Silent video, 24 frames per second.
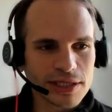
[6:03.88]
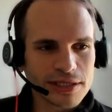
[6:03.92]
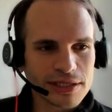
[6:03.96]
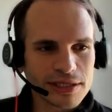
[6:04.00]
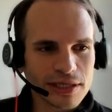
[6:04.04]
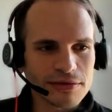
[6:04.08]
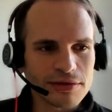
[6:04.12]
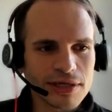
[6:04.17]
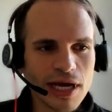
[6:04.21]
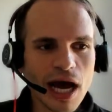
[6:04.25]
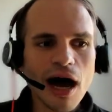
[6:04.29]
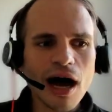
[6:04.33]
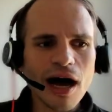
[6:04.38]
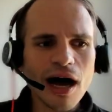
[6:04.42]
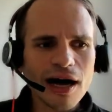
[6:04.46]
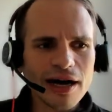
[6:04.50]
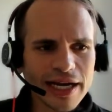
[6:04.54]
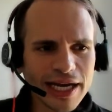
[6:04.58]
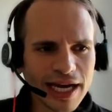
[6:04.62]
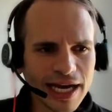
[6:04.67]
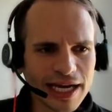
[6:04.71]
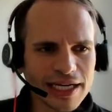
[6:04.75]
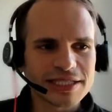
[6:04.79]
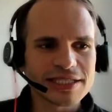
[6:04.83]

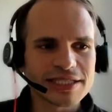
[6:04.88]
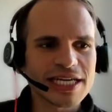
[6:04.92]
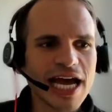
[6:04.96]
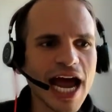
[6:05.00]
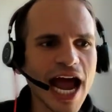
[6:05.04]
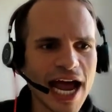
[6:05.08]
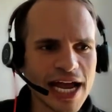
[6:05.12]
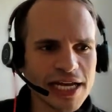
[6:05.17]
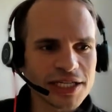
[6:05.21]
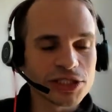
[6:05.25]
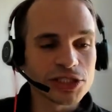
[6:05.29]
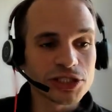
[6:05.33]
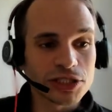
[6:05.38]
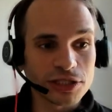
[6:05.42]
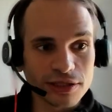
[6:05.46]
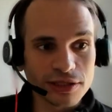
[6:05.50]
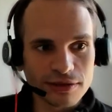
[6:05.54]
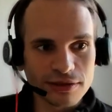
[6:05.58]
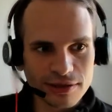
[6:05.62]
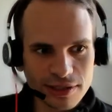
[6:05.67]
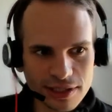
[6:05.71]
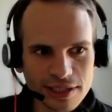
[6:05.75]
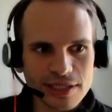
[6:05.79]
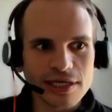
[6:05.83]
okay,
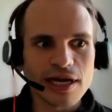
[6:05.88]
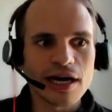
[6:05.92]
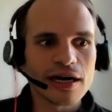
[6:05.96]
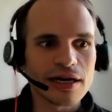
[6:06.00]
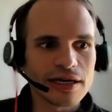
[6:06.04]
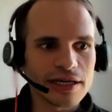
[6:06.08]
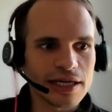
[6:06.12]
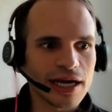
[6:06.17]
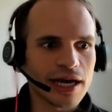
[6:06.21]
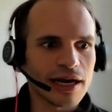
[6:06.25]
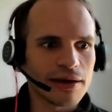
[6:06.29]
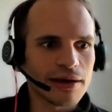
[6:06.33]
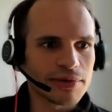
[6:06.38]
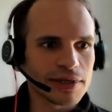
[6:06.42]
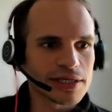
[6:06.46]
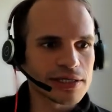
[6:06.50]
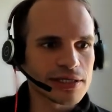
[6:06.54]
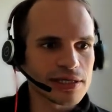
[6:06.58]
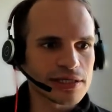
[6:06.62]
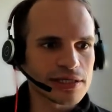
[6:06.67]
dangerous. Oh yeah, because it's